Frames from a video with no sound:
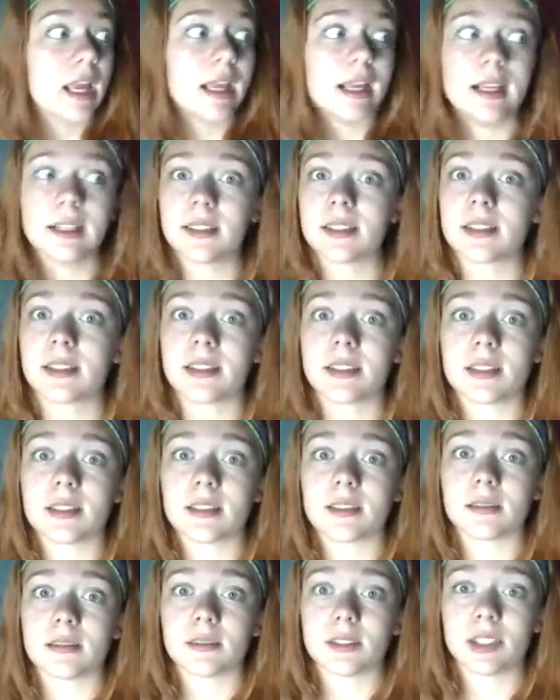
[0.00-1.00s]

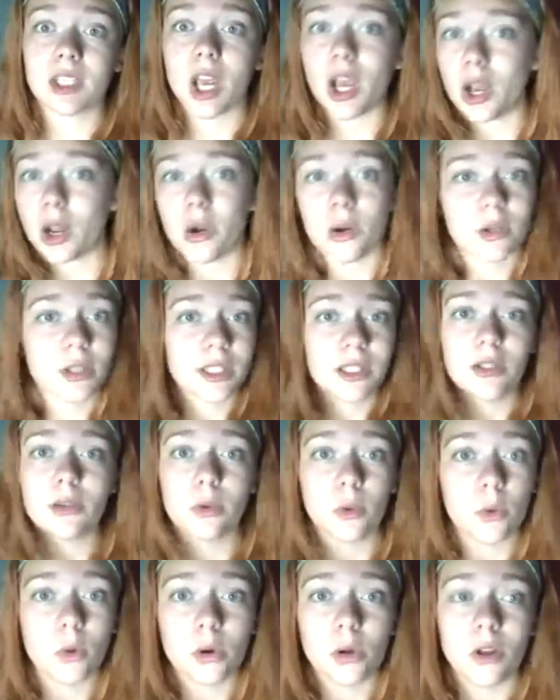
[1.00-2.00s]
It's totally
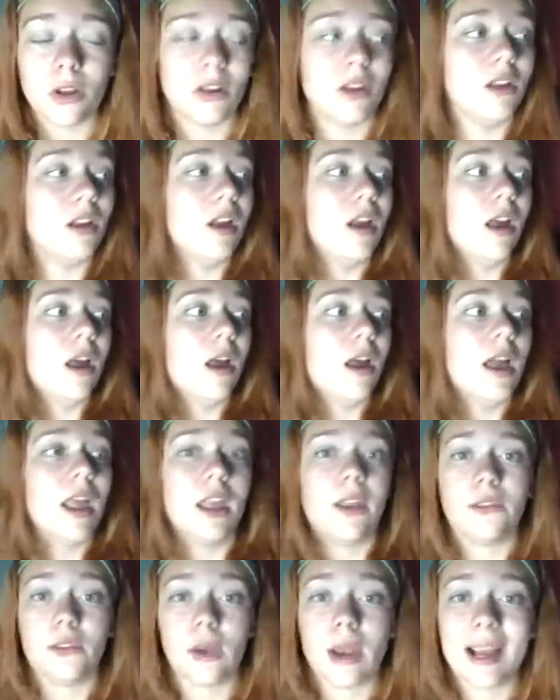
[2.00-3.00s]
cool
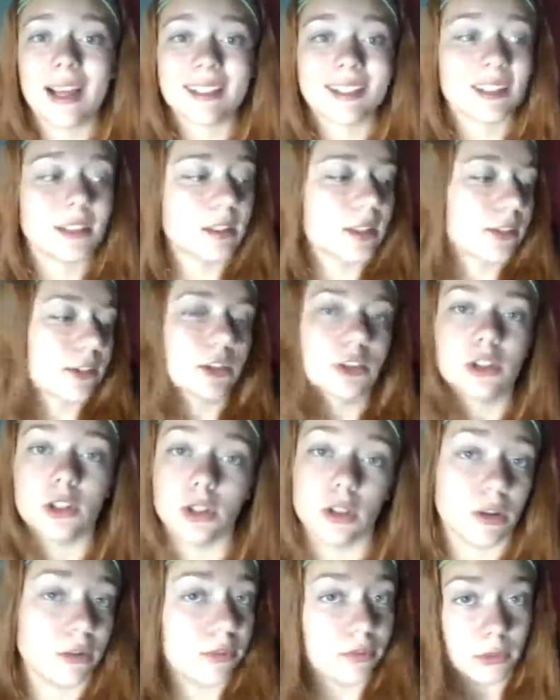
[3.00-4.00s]
if you ask another
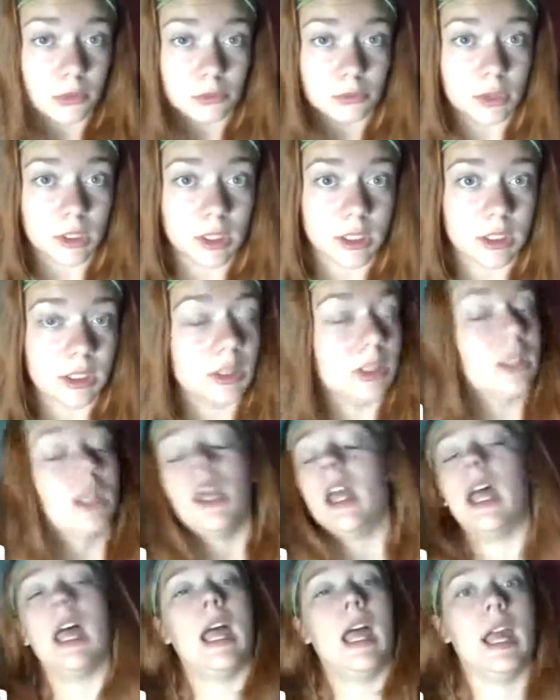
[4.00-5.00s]
girl for one
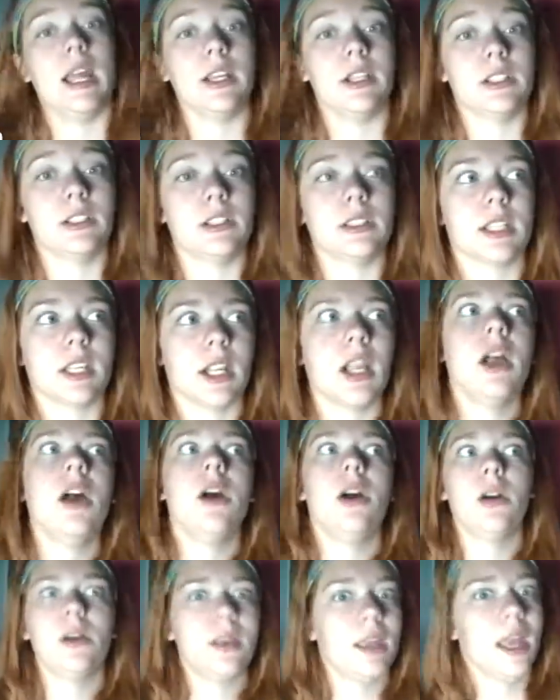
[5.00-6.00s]
and you're just like,
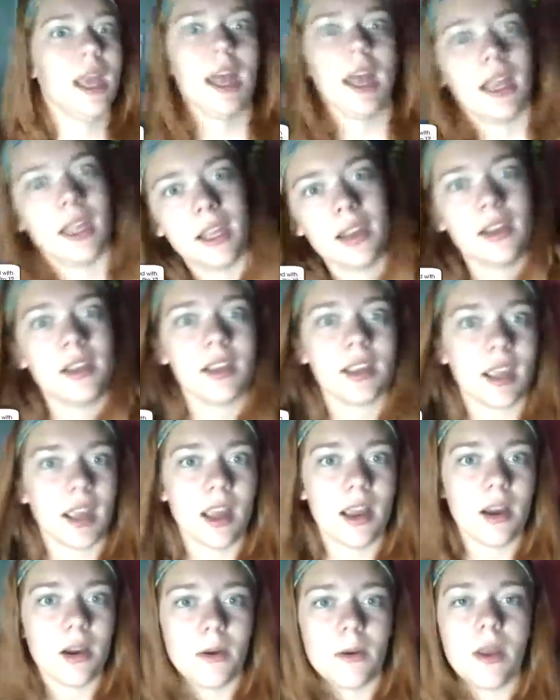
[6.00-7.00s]
oh yeah, here you
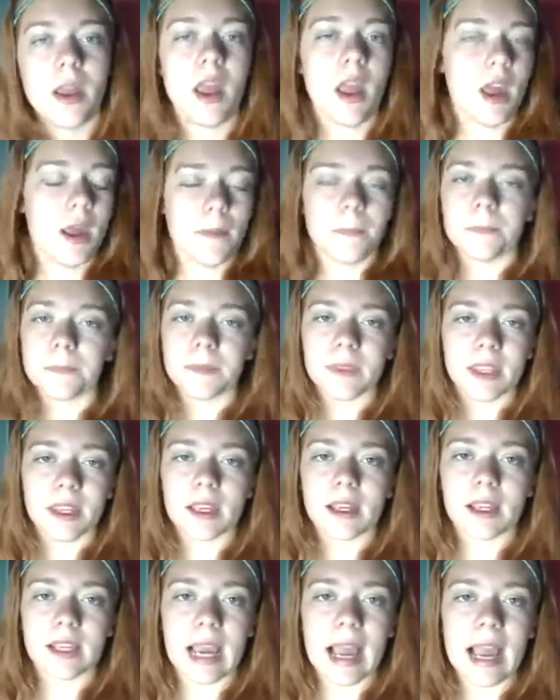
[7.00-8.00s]
go.
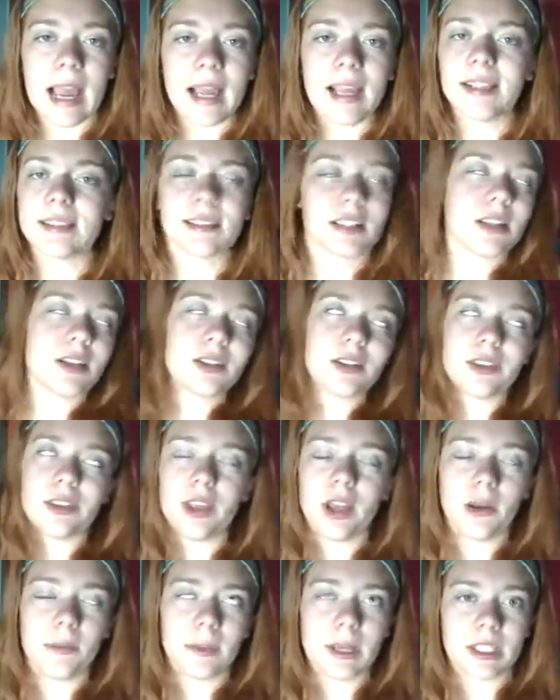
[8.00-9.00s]
Guys,
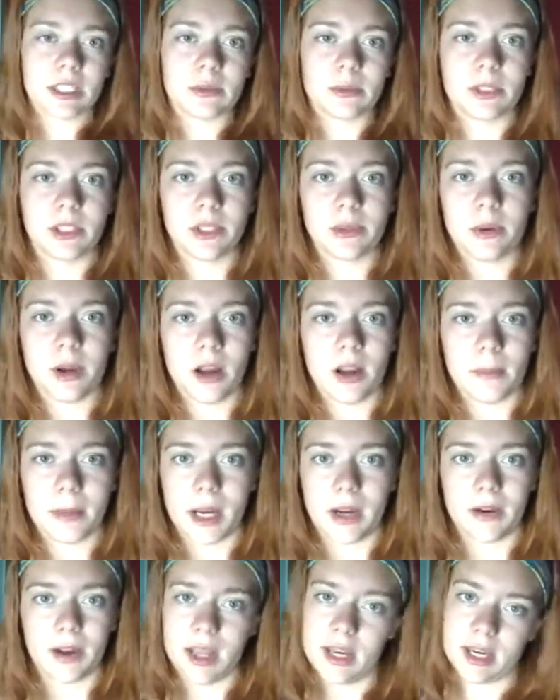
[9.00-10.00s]
they'll mess with you
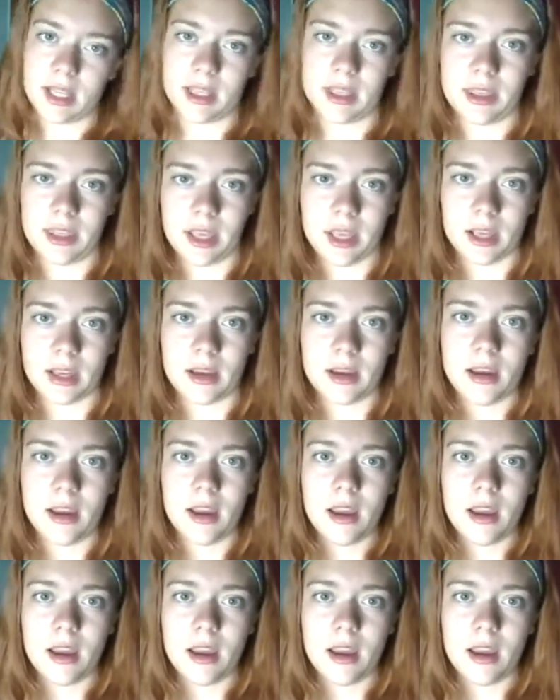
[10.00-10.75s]
about anything.